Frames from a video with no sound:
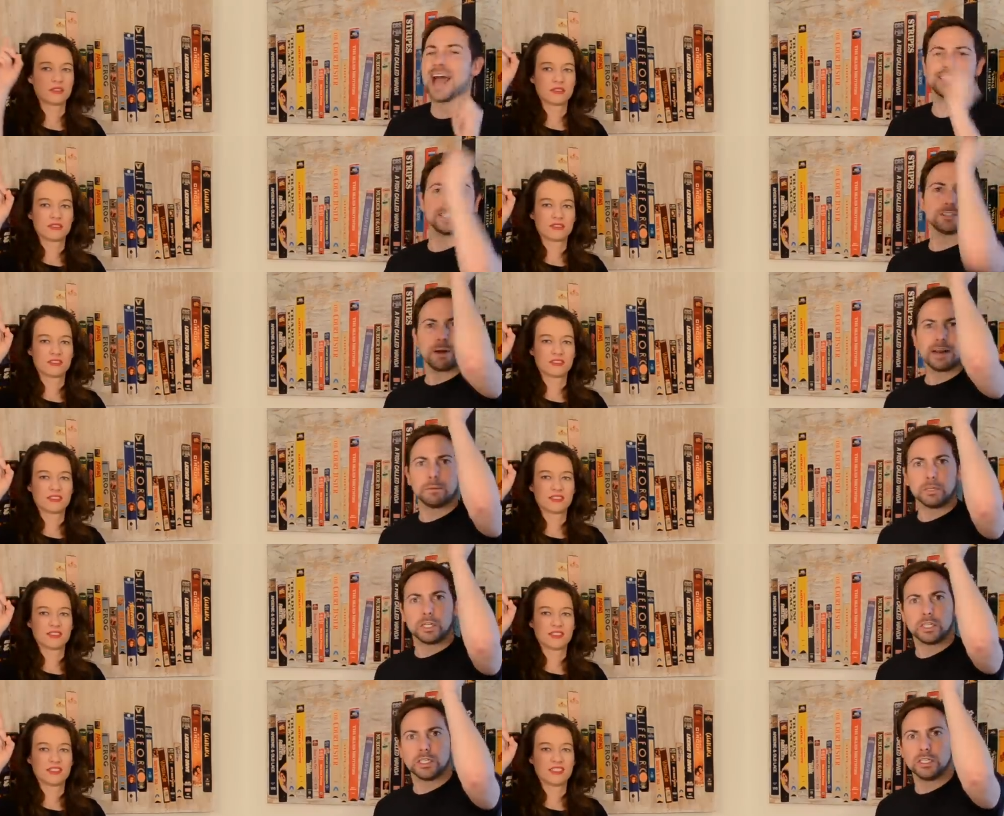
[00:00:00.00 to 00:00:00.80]
Speaker 1: Hats
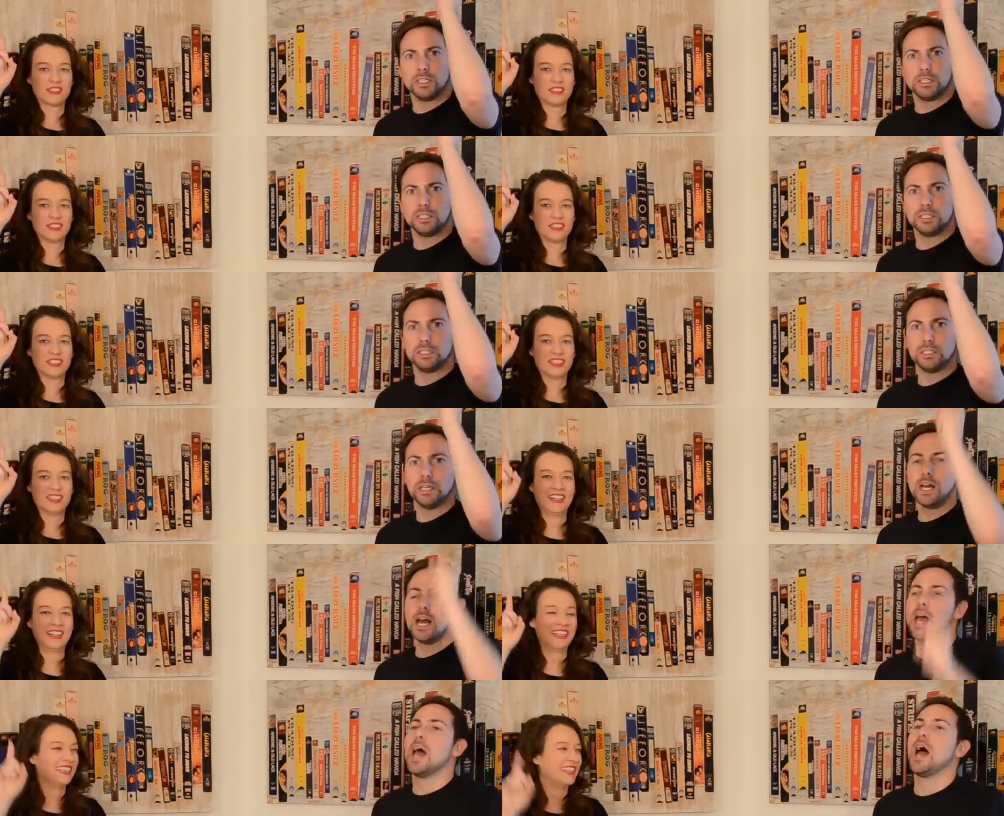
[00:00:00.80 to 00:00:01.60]
incredible!
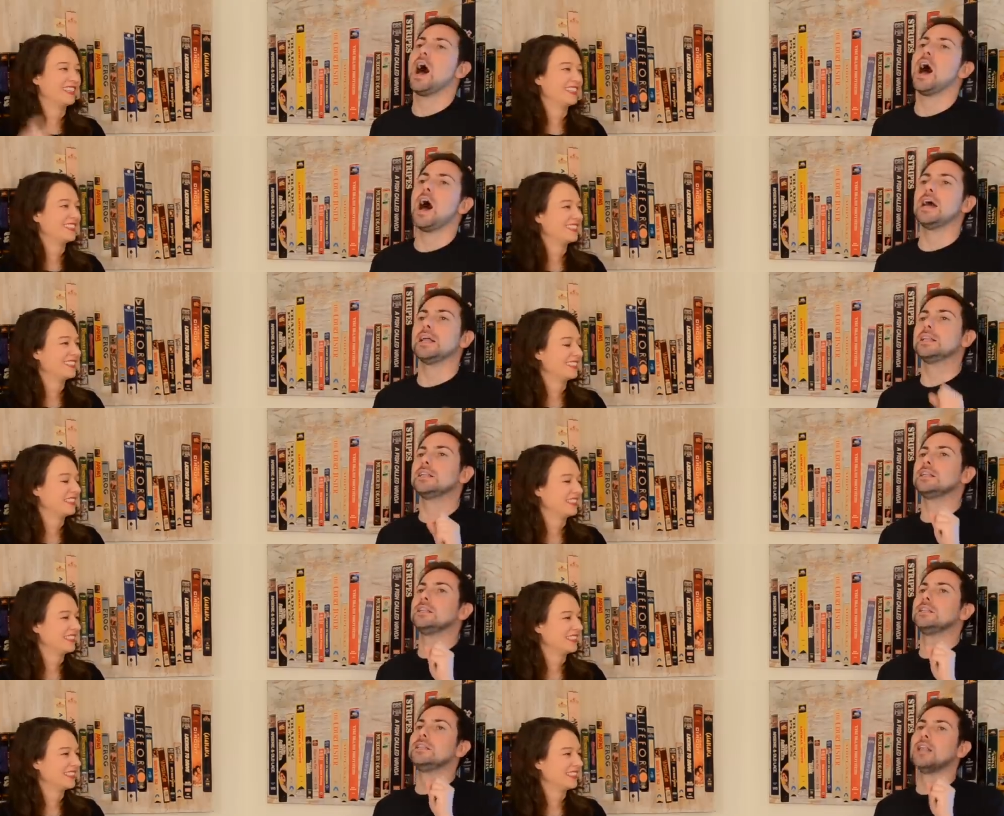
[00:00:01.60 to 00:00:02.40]
Uh,
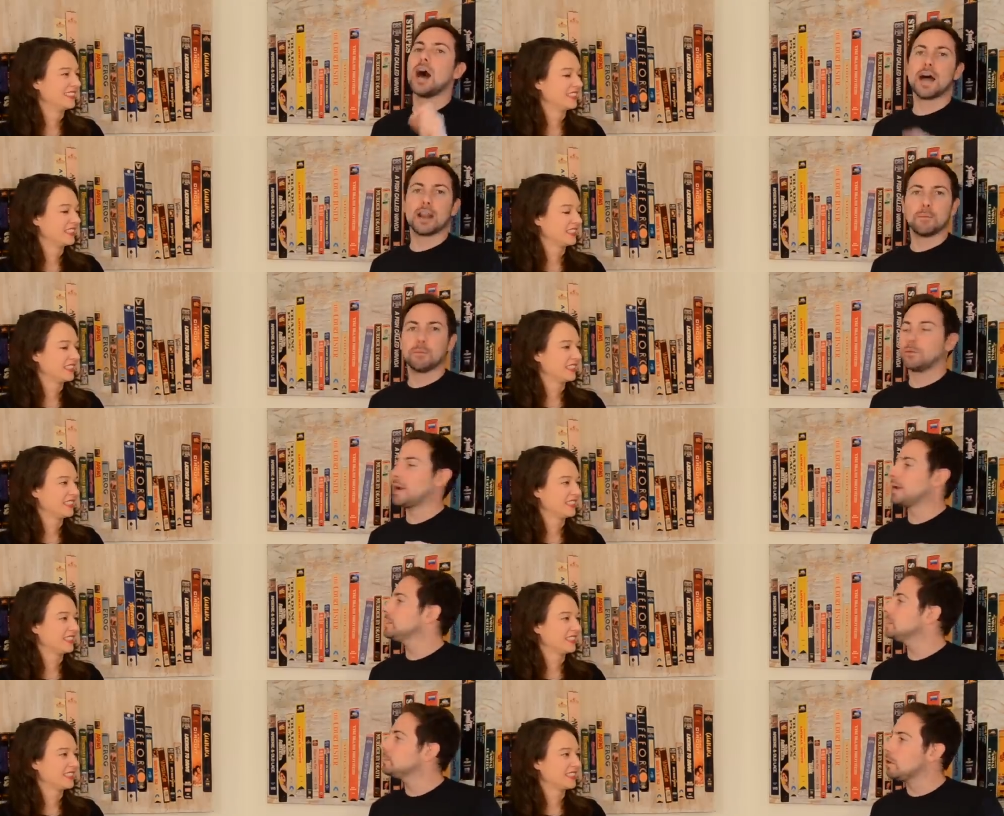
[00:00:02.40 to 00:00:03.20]
not a
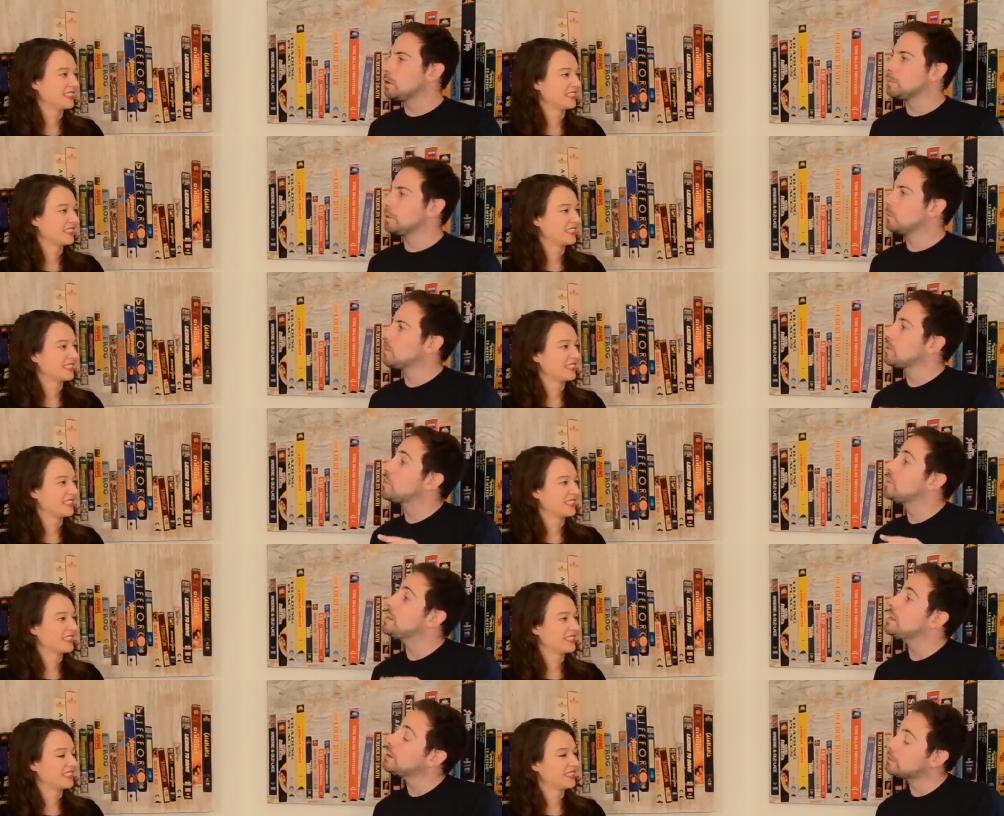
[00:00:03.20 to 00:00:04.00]
branding moment
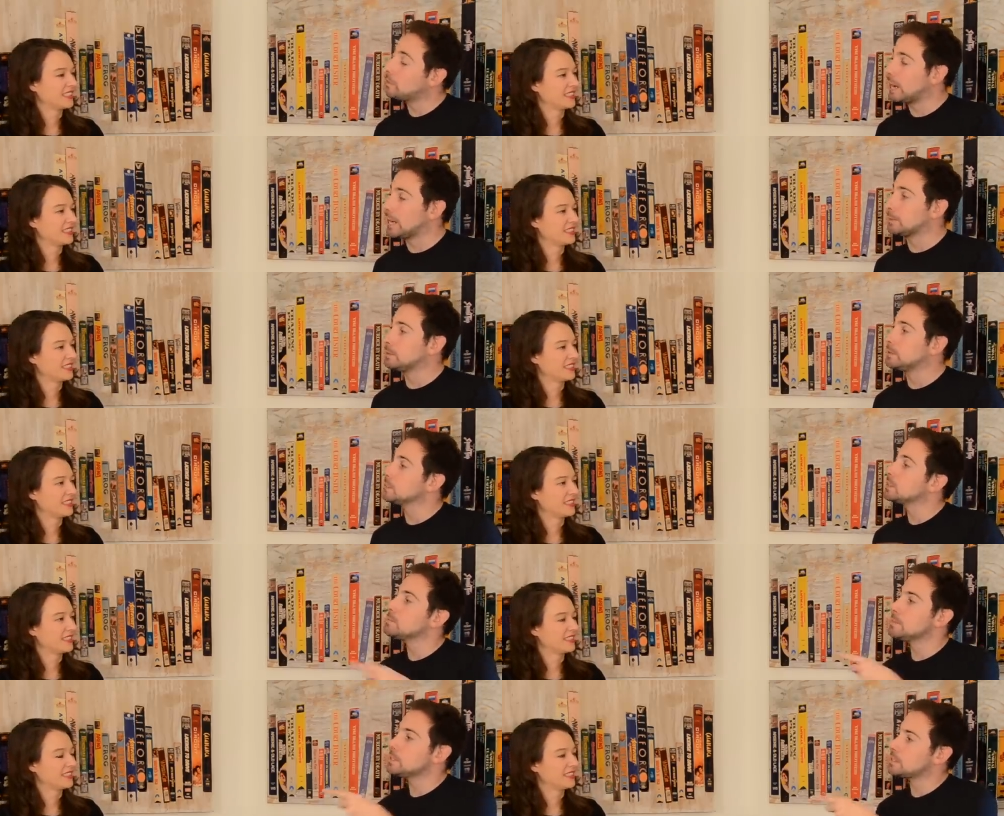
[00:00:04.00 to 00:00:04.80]
with The
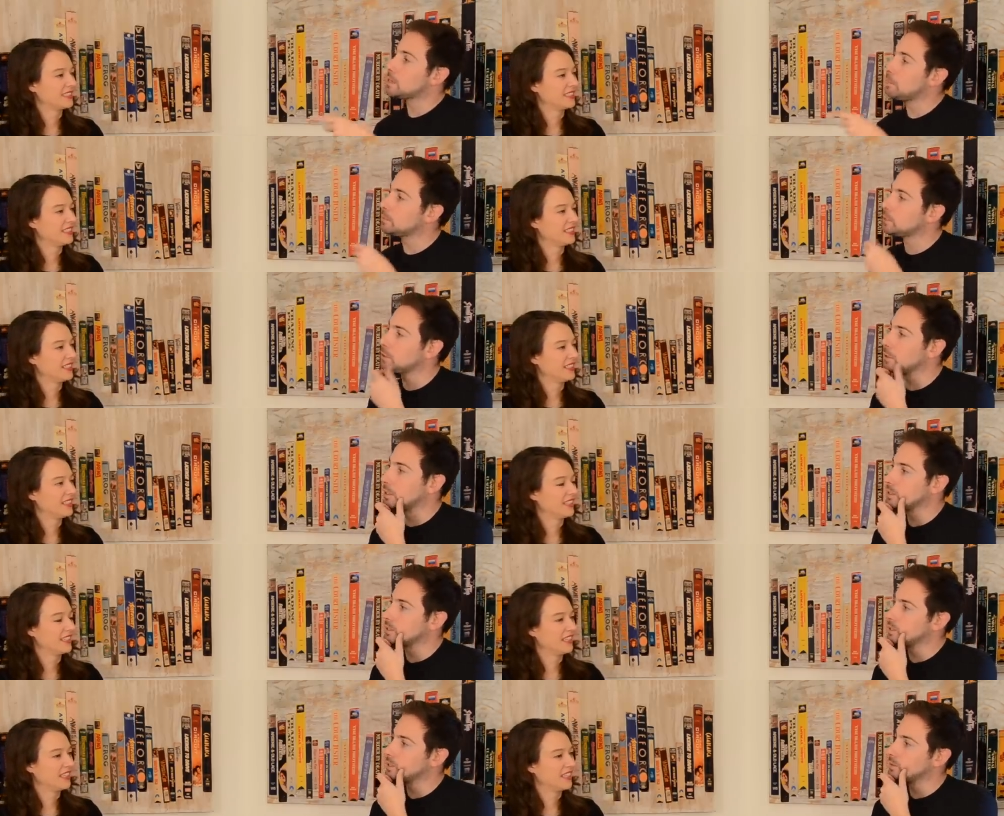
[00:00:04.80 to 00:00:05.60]
Incredibles, missed
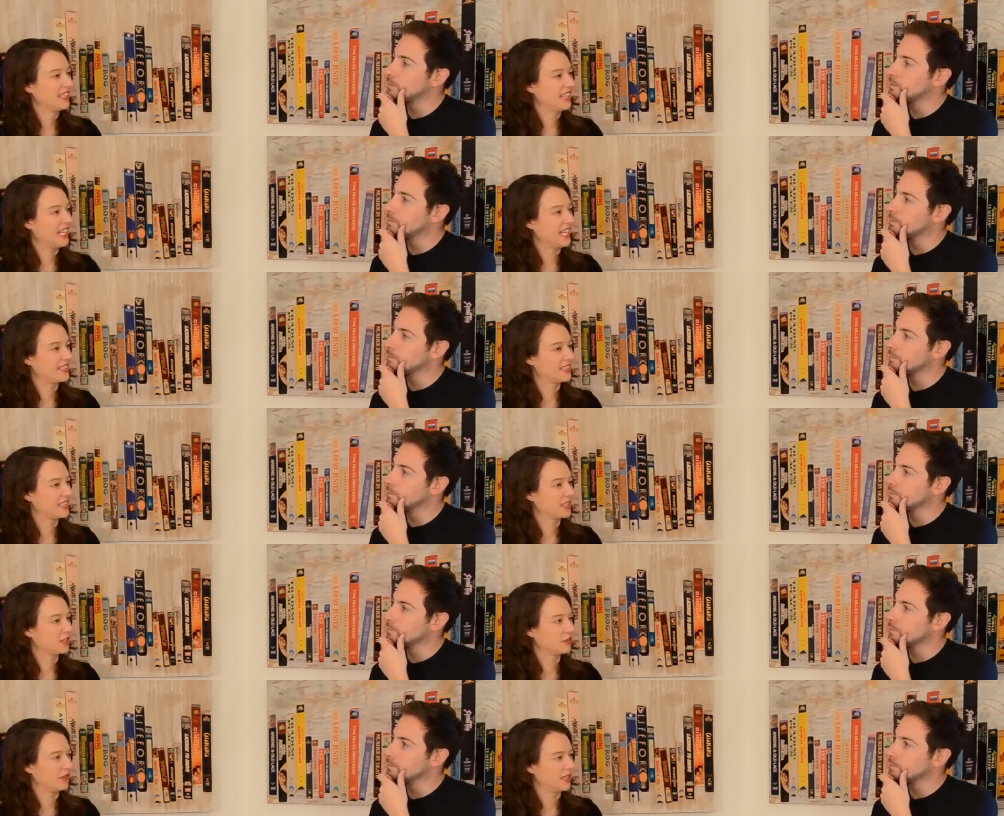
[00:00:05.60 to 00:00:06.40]
opportunities.
Speaker 2: Hats
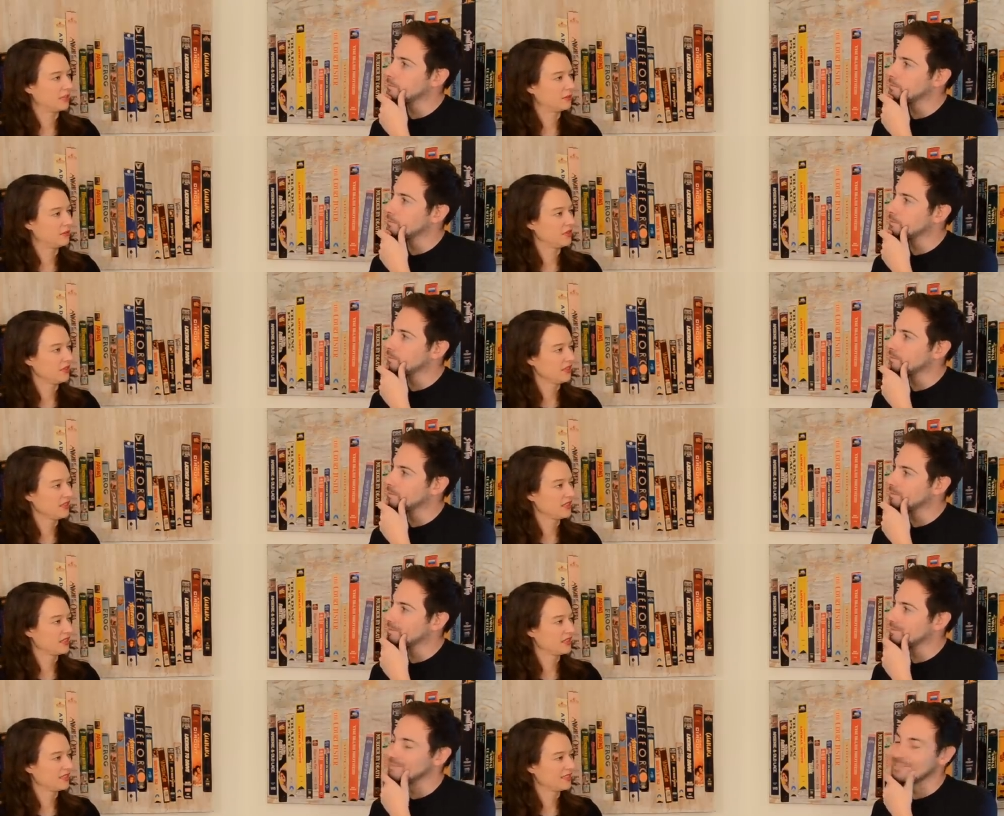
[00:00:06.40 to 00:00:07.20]
Incredibles?
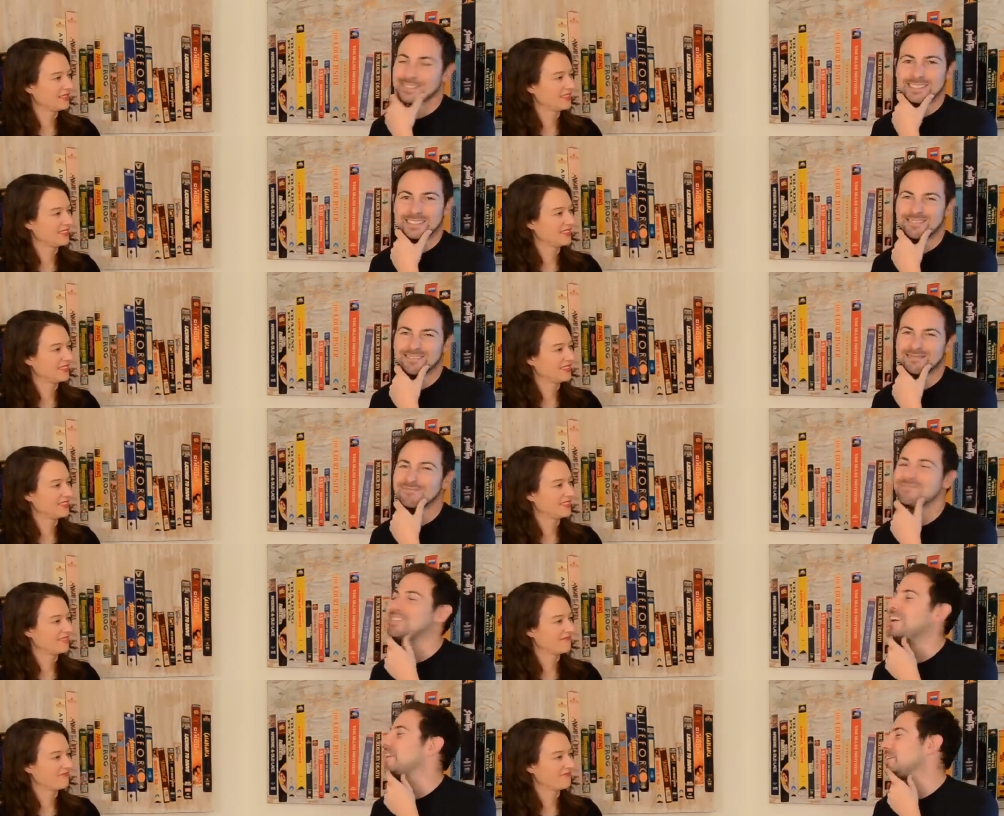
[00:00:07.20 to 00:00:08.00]

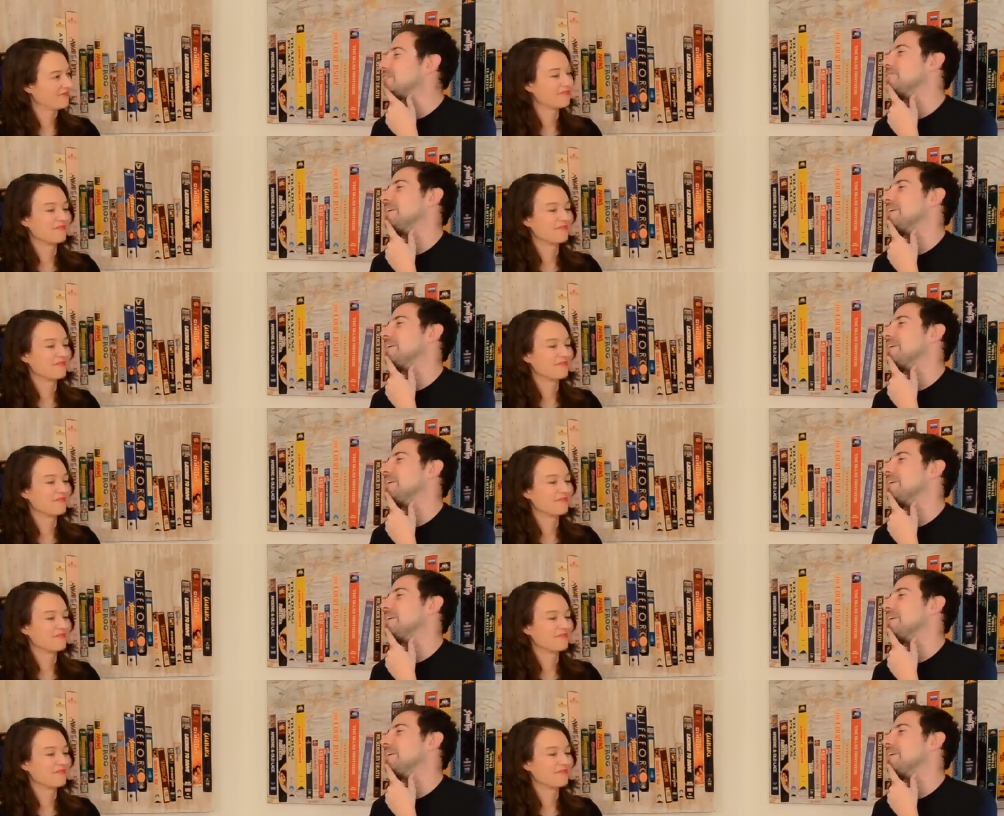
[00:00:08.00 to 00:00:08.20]
Speaker 1: No, you're